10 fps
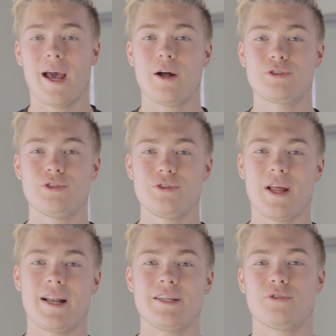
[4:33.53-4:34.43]
How to do
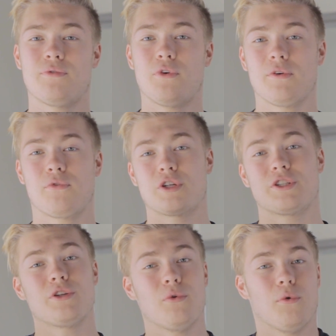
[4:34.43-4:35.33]
that is, for the
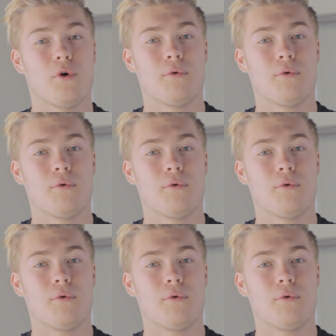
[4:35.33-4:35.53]
first, you